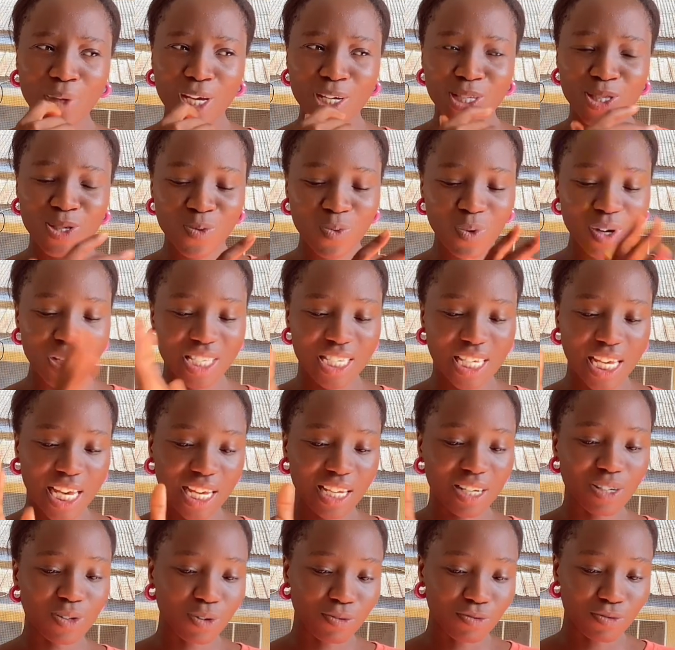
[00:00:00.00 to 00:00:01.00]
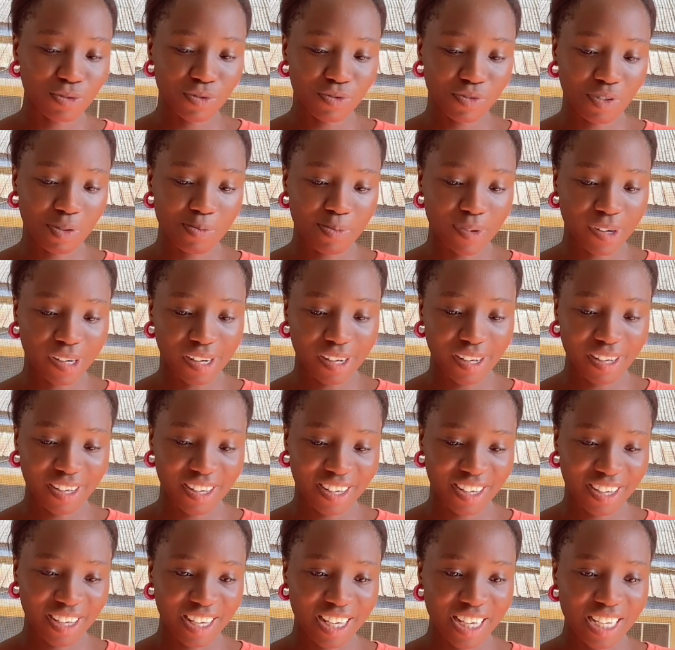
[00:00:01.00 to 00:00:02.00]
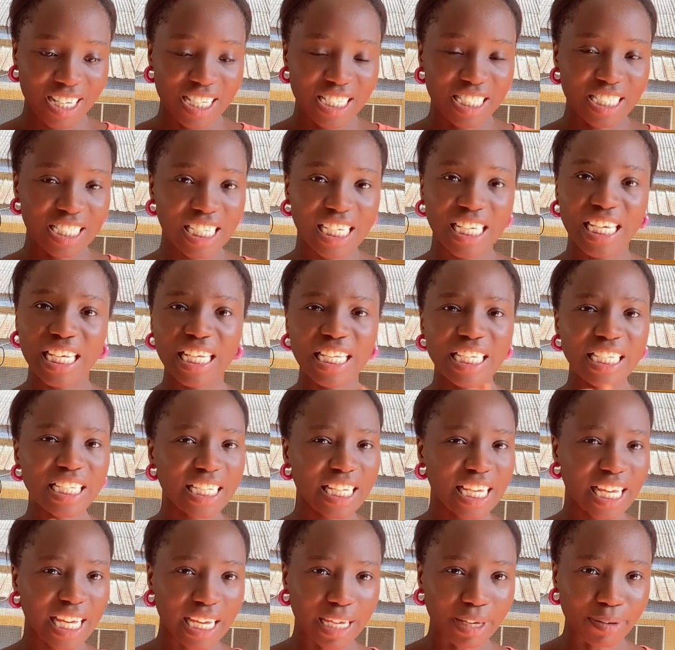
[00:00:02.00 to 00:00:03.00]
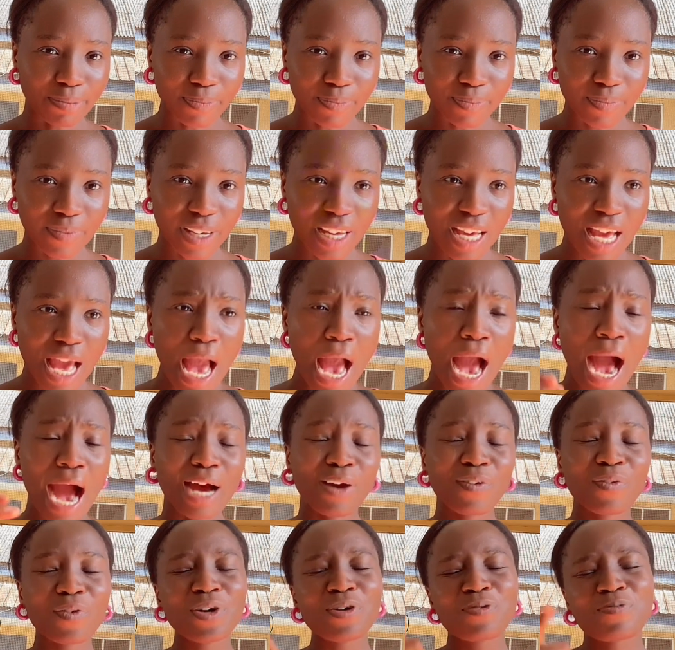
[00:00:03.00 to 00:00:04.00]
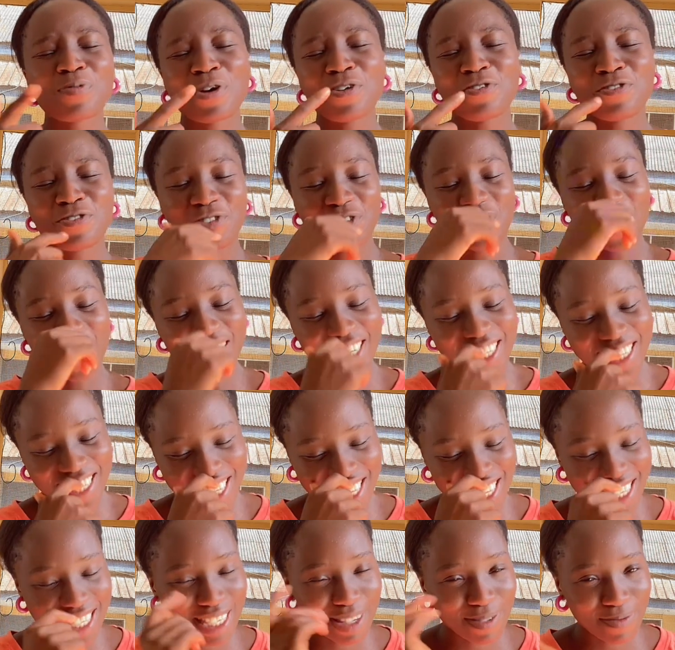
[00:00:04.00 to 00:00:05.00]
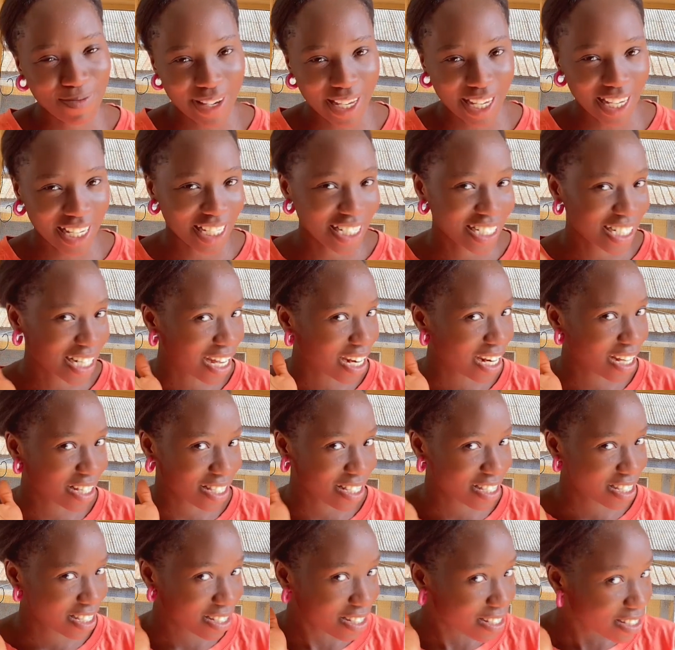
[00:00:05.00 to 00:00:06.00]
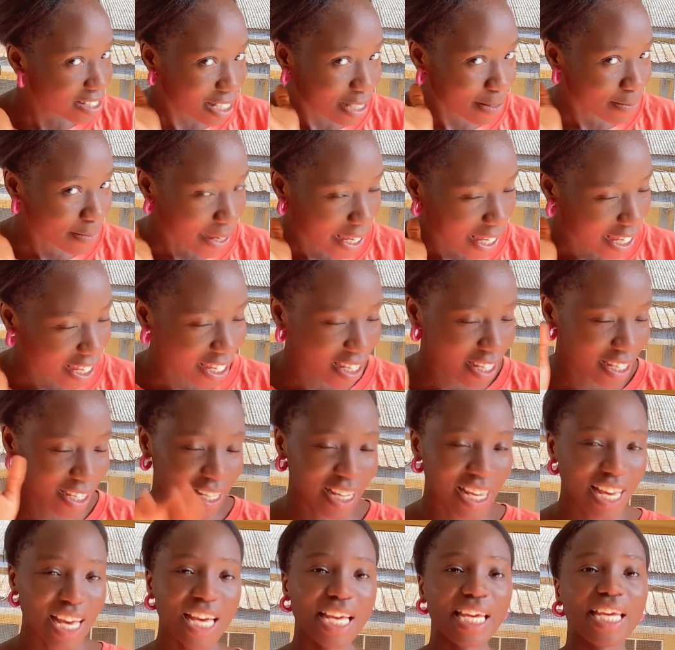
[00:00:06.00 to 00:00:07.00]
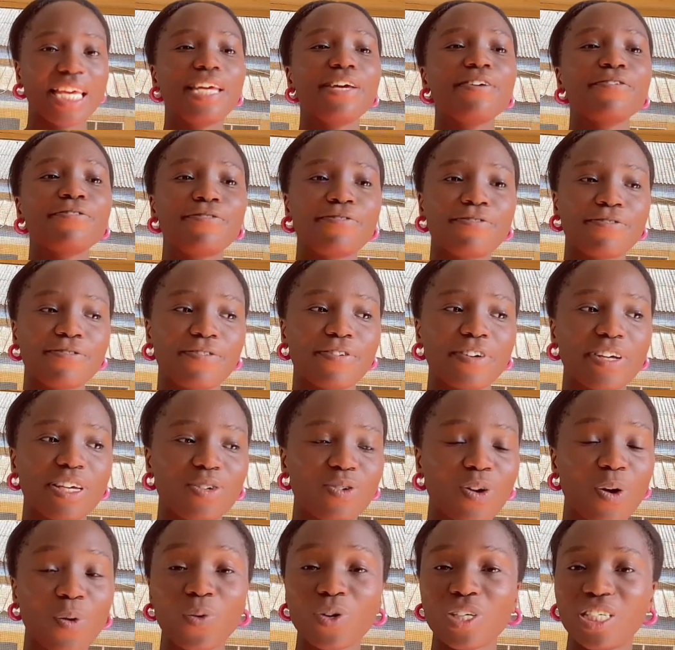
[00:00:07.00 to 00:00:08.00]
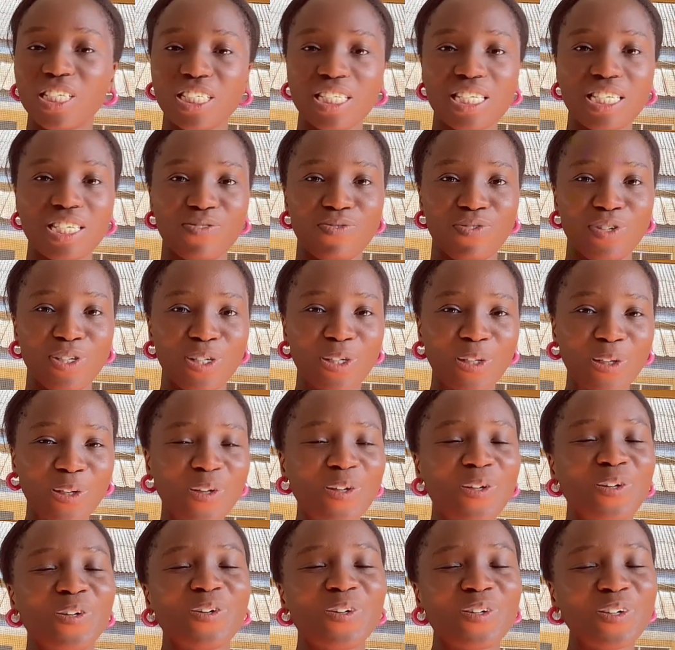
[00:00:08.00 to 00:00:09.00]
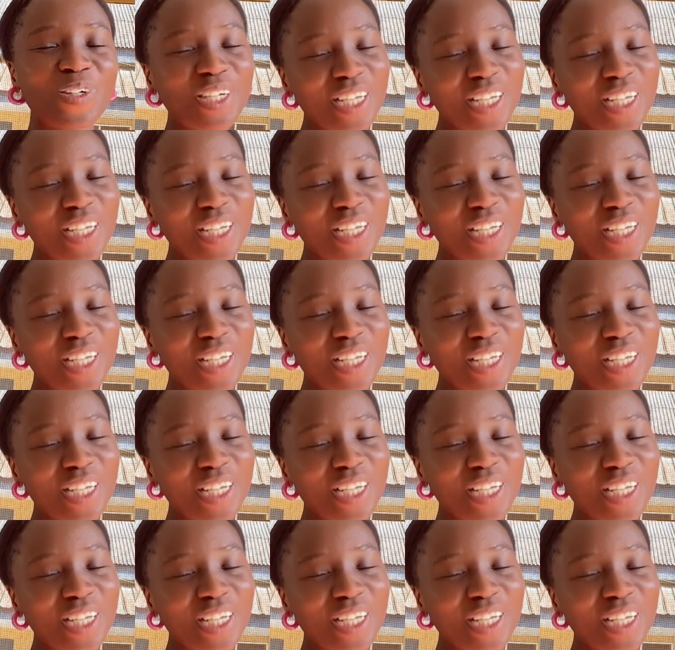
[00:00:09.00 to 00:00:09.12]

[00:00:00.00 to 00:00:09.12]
towards the end of November, the healing came. And one of my friends, Timaine, shout out to you, Timaine. If you're watching this video,